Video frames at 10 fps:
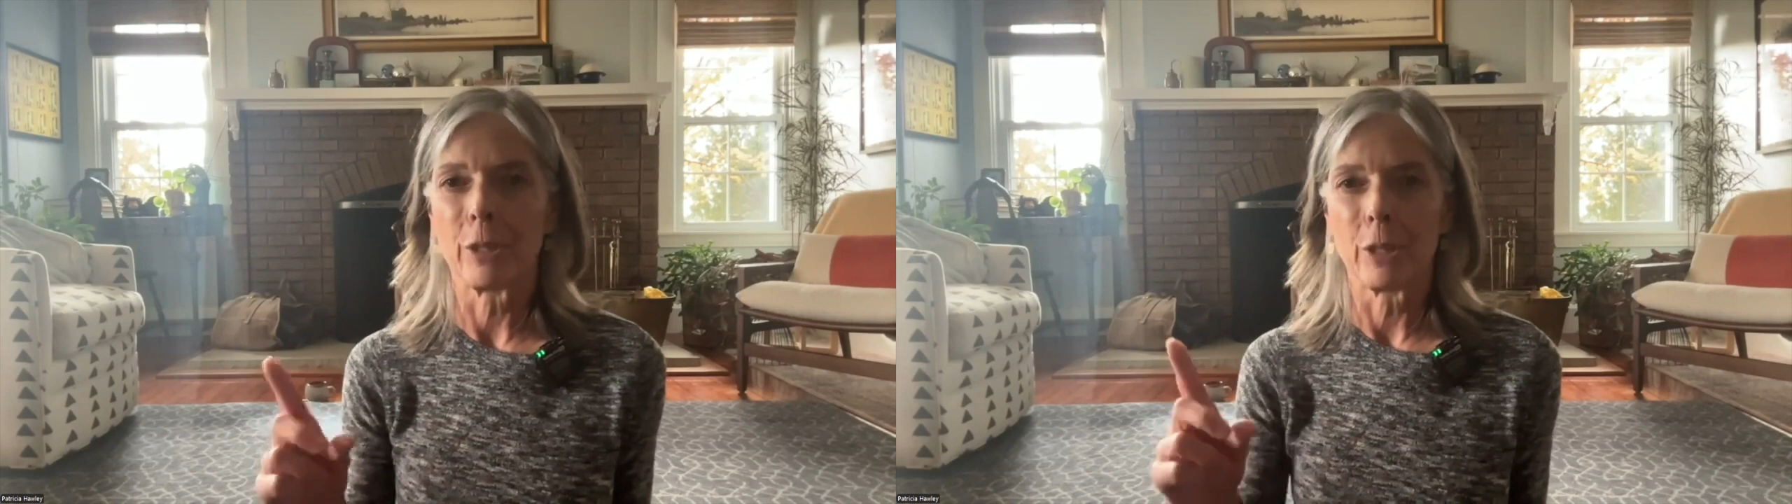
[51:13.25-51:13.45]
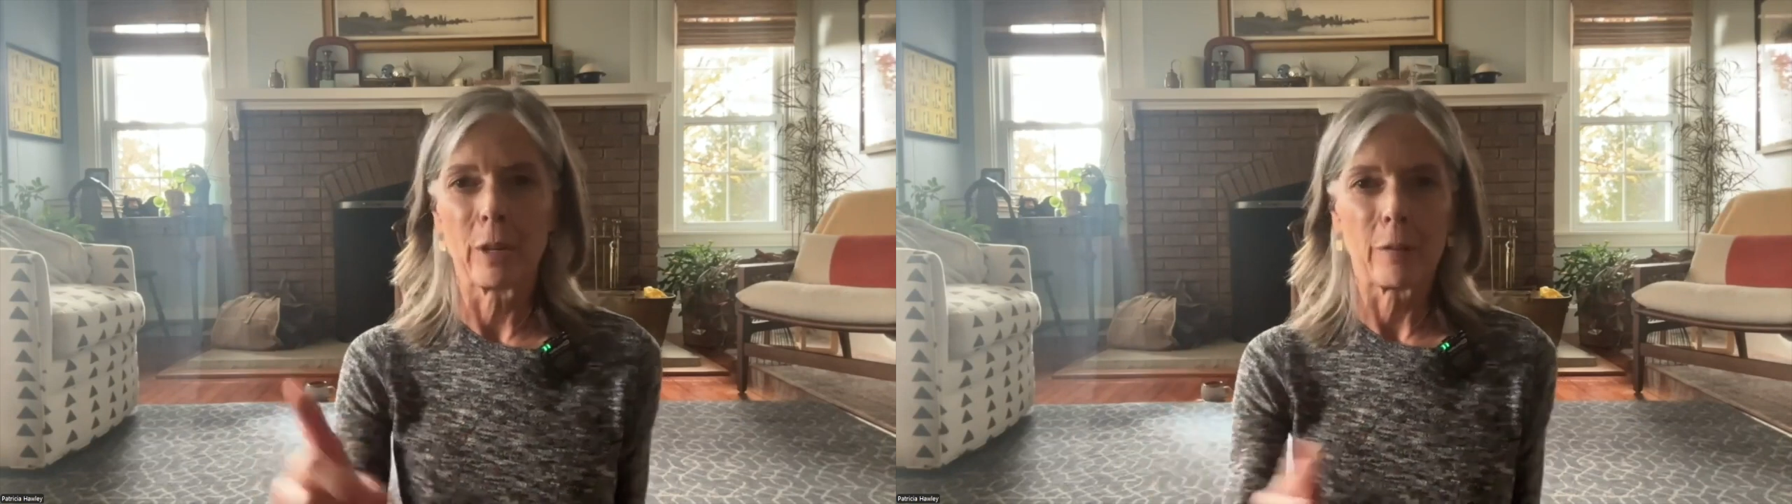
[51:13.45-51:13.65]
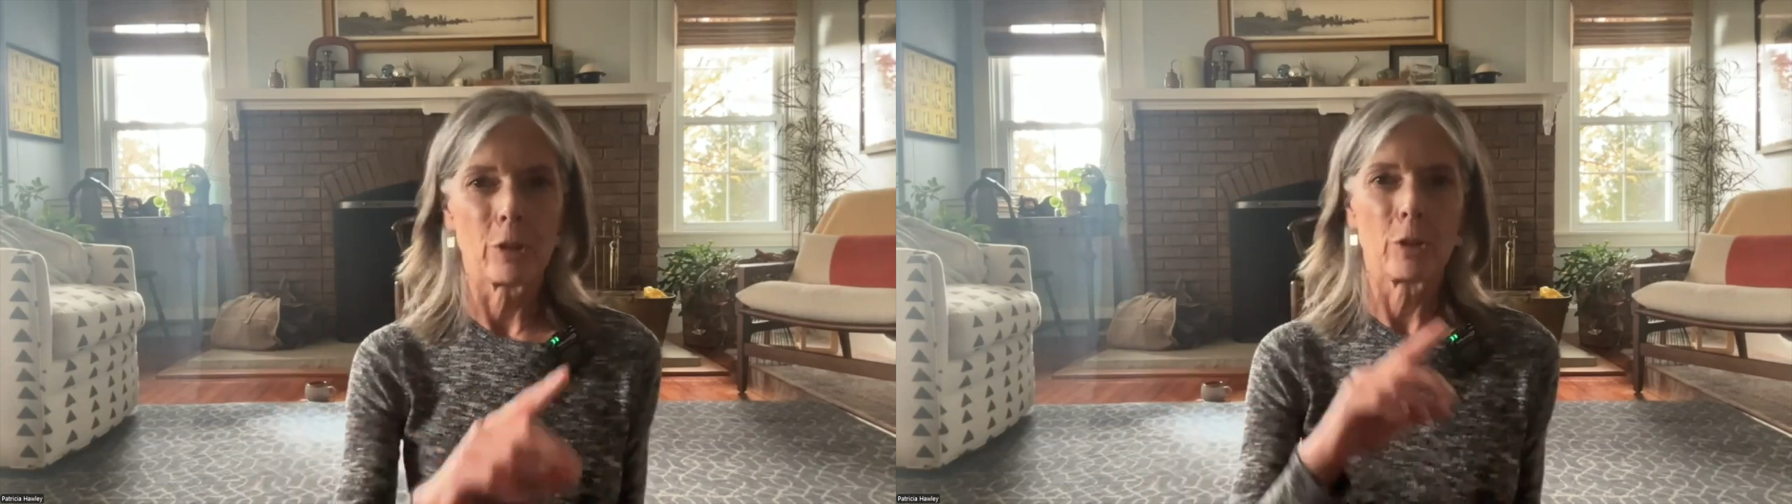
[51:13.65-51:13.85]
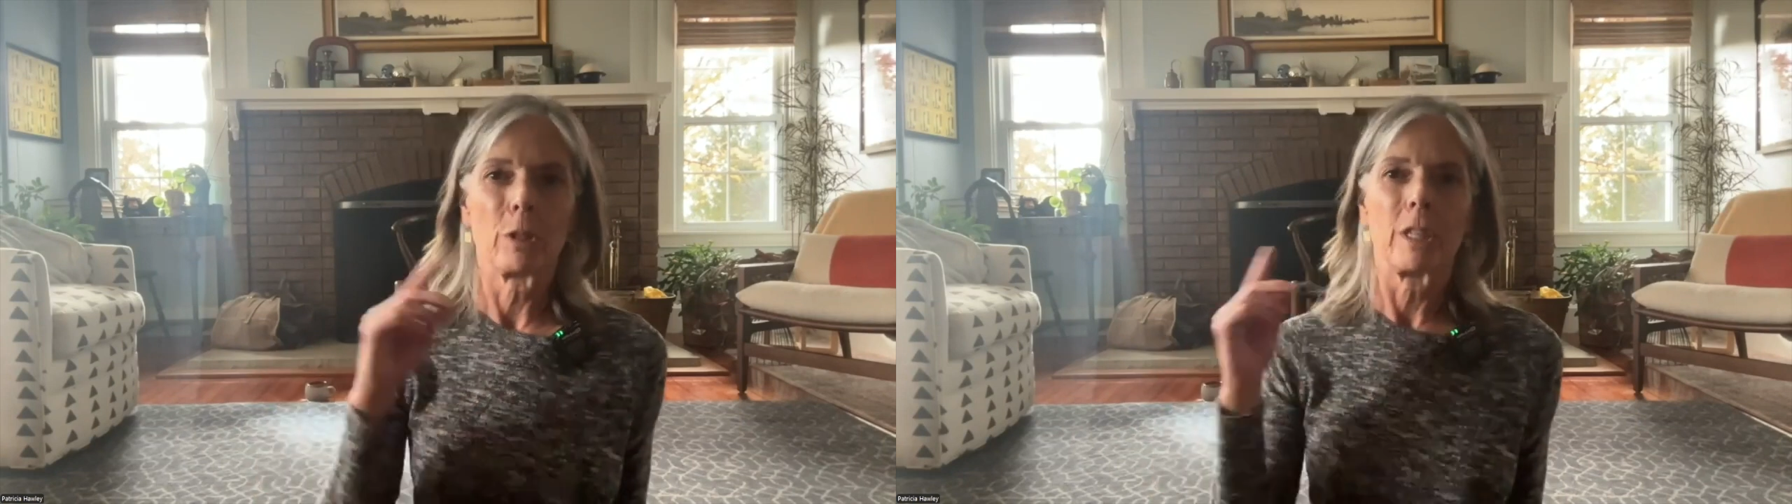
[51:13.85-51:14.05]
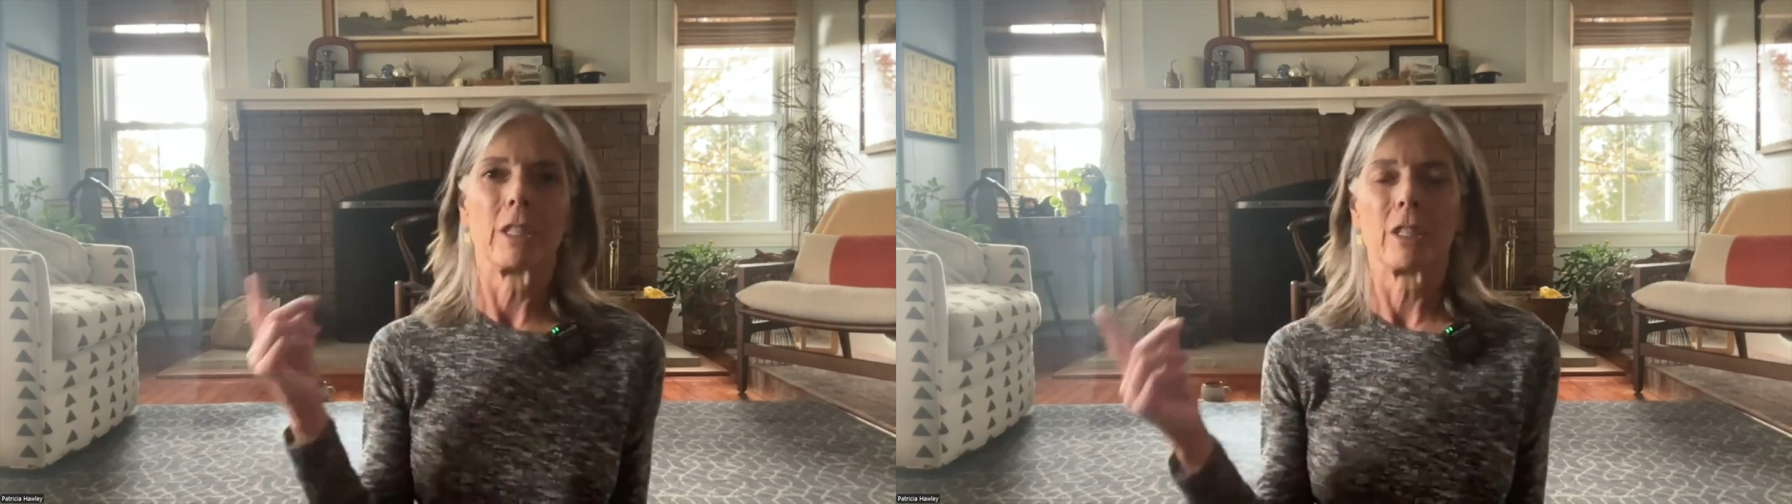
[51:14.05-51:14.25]
You don't have to do
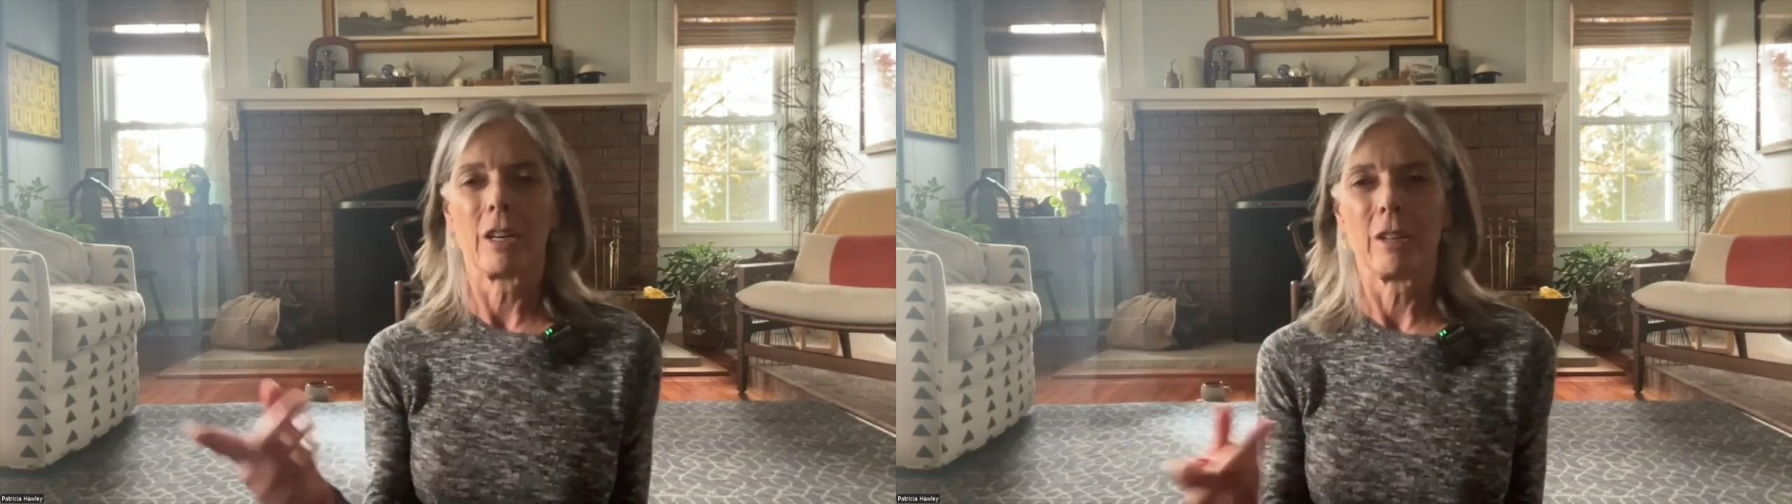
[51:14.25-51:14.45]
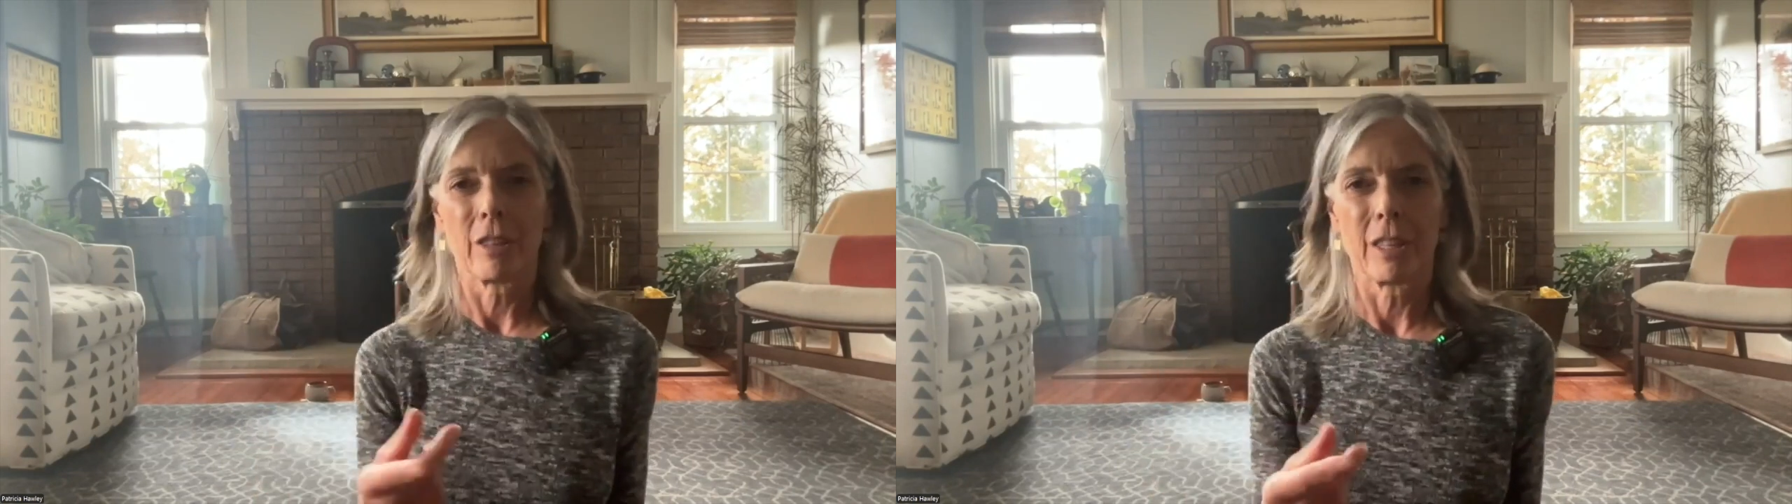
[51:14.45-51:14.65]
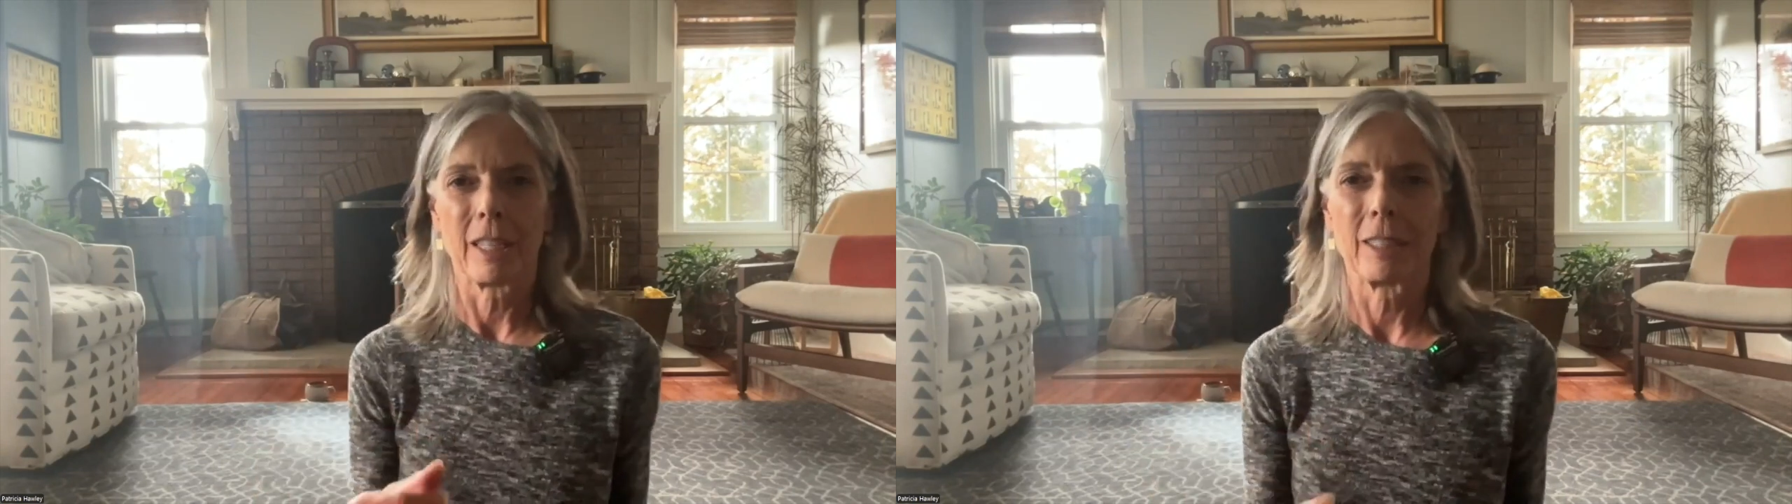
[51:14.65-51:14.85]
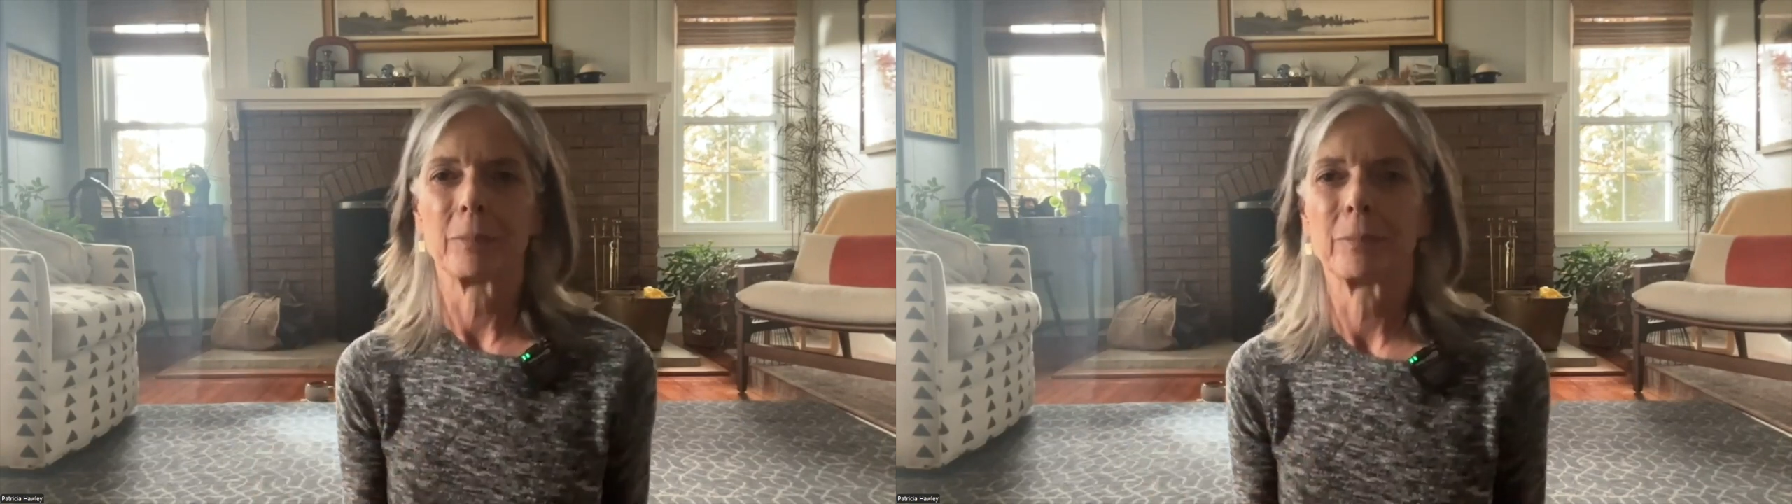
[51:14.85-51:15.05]
the entire thing.